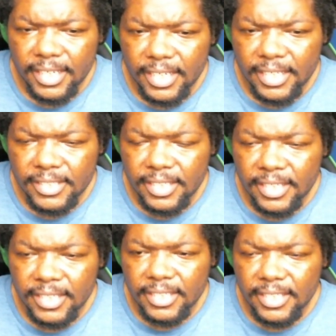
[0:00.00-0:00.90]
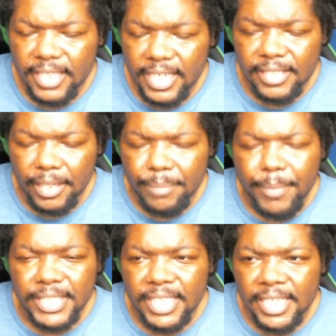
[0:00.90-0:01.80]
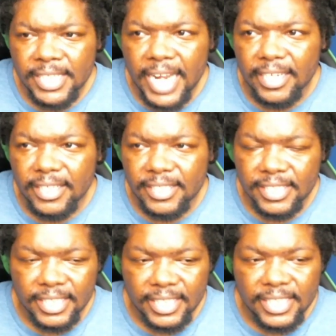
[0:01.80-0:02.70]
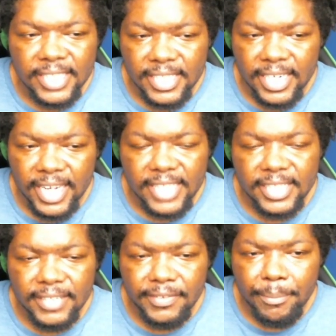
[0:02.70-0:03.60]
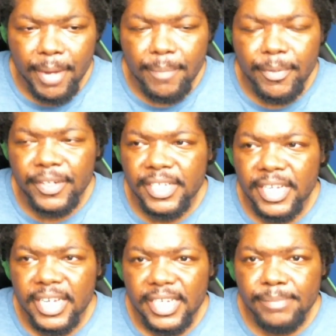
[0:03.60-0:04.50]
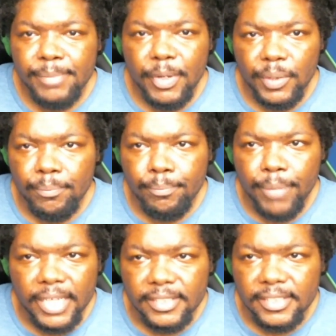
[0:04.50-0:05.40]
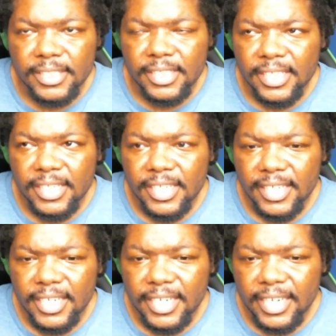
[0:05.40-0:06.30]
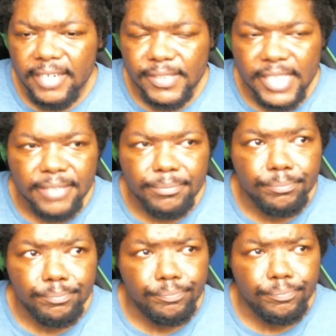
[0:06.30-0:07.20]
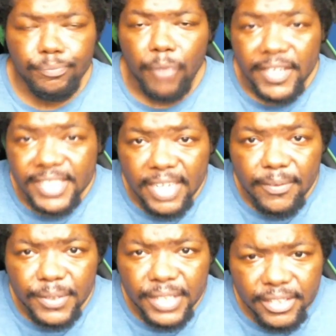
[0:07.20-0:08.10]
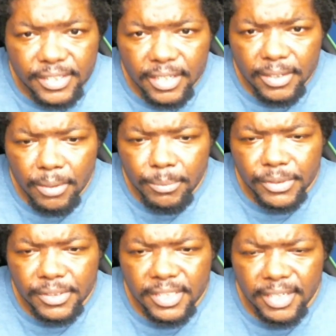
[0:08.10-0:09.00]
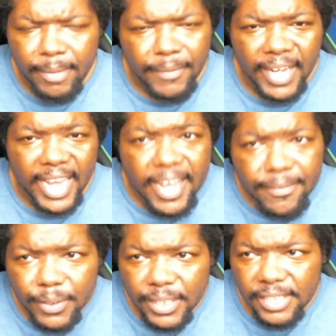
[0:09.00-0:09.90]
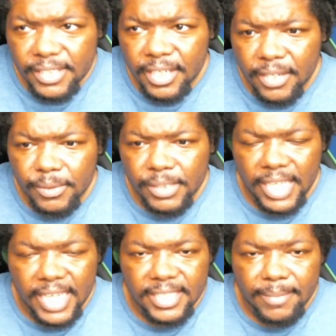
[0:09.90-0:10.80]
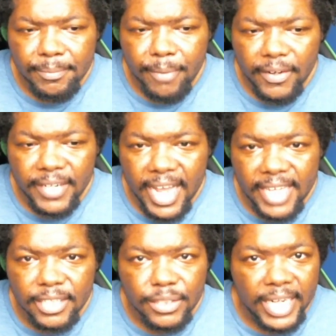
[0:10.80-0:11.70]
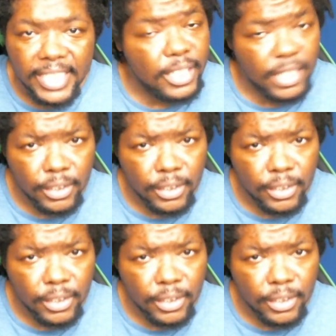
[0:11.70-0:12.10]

And it's like he mentioned a date because he said the last thing he remembers is being on a bus, and it was like probably several years ago, almost maybe like a handful of years ago was the last time he probably had any kind of